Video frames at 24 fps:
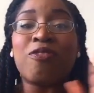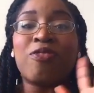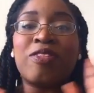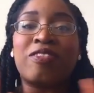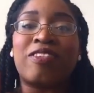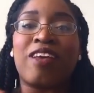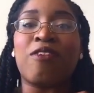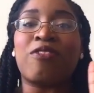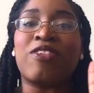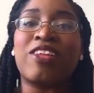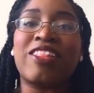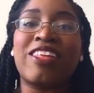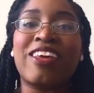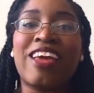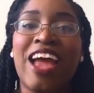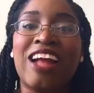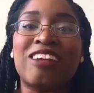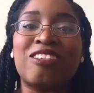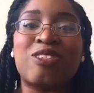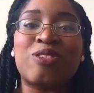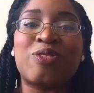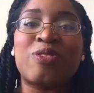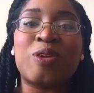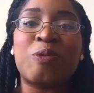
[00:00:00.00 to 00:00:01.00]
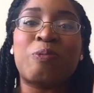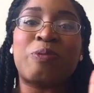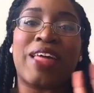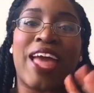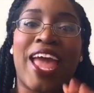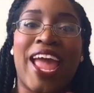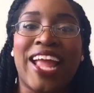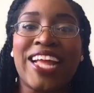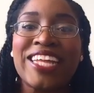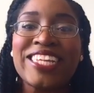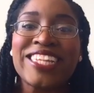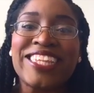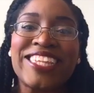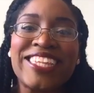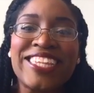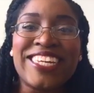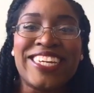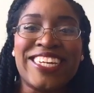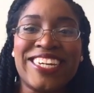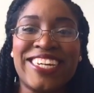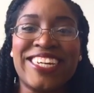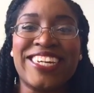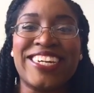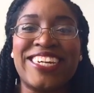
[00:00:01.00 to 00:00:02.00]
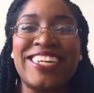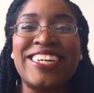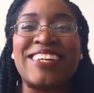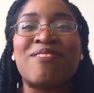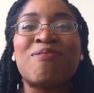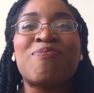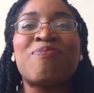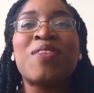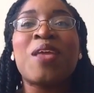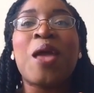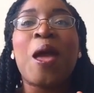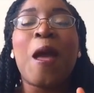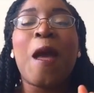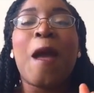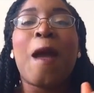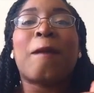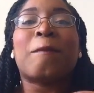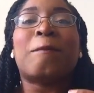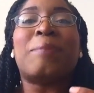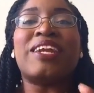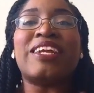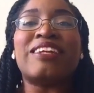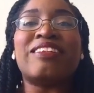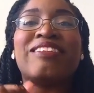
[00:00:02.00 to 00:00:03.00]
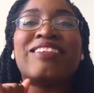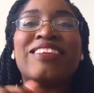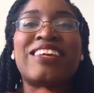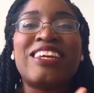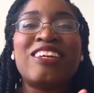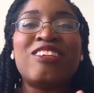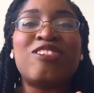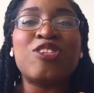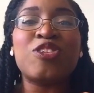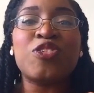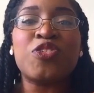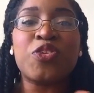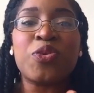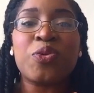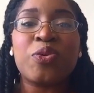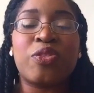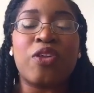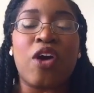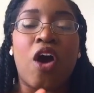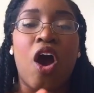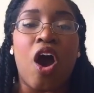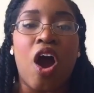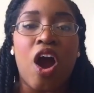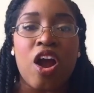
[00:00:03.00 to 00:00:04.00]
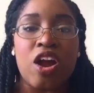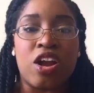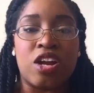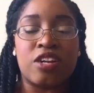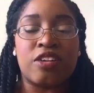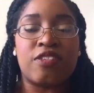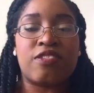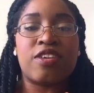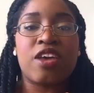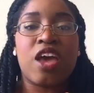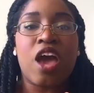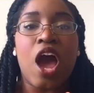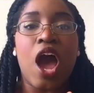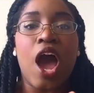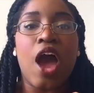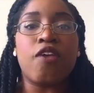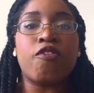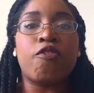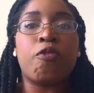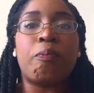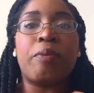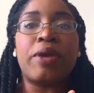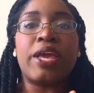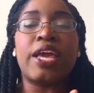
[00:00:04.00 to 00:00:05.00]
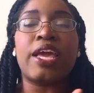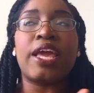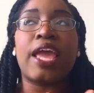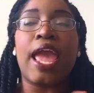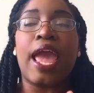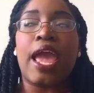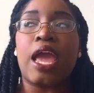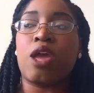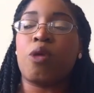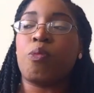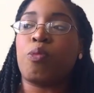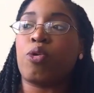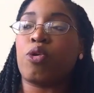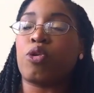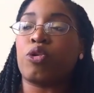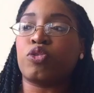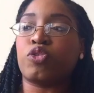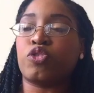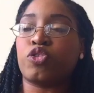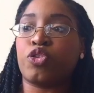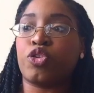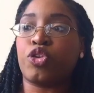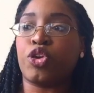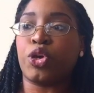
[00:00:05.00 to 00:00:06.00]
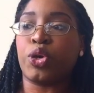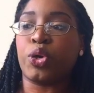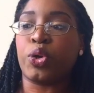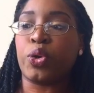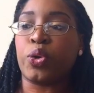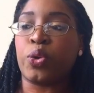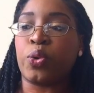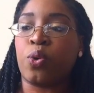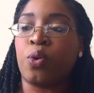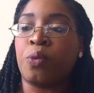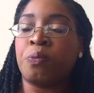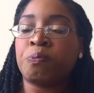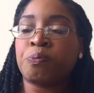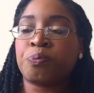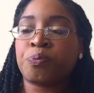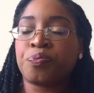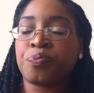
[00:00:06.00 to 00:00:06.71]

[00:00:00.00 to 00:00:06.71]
Definitely catch the replay. But it teaches you the art of being able to